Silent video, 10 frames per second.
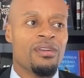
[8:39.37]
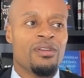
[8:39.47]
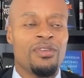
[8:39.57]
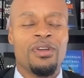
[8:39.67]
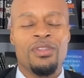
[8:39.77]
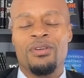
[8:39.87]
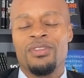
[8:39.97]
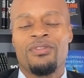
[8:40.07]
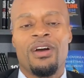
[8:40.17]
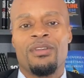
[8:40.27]
All you're really doing
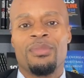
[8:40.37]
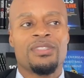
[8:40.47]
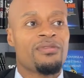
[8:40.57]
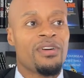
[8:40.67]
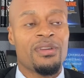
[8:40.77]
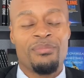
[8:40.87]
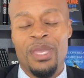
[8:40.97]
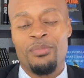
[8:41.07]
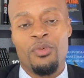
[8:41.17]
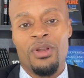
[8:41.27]
is filing a bunch of fucking
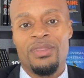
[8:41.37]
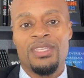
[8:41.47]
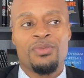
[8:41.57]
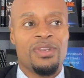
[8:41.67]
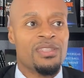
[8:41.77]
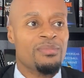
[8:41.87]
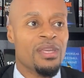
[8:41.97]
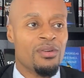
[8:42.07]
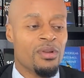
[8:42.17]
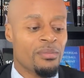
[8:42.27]
paperwork. That's what it is to
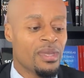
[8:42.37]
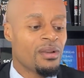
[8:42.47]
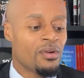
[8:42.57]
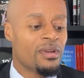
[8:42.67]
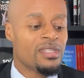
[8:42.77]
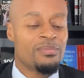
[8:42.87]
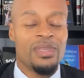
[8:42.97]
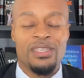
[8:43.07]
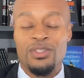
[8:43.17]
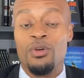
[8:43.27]
be a lawyer. Being a lawyer
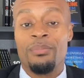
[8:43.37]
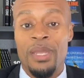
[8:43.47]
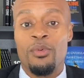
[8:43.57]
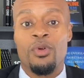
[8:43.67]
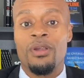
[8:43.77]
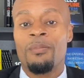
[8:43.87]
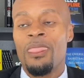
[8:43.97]
is doing paperwork.